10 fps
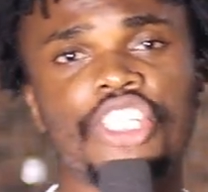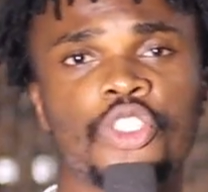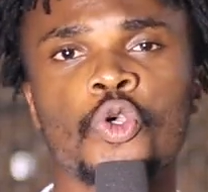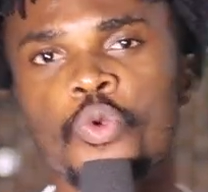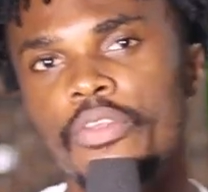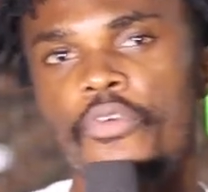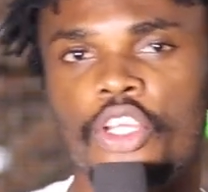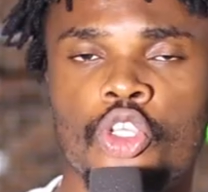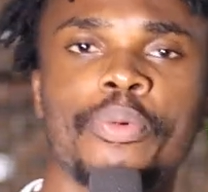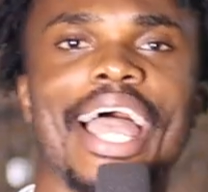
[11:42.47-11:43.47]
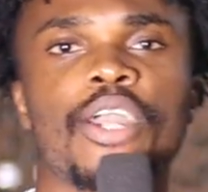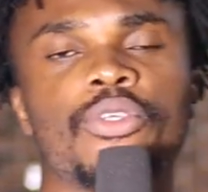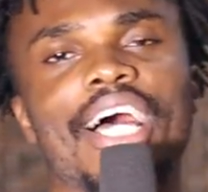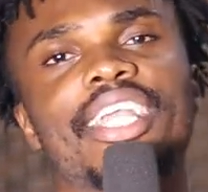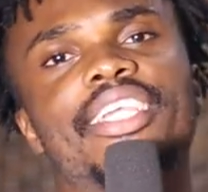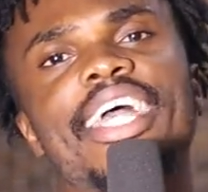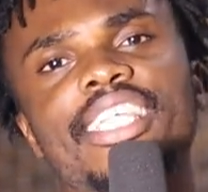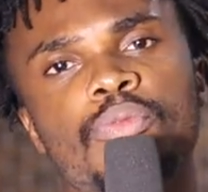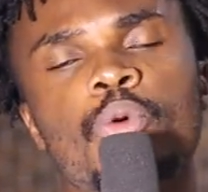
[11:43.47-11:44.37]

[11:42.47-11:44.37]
3-2 win for the Super Eagles against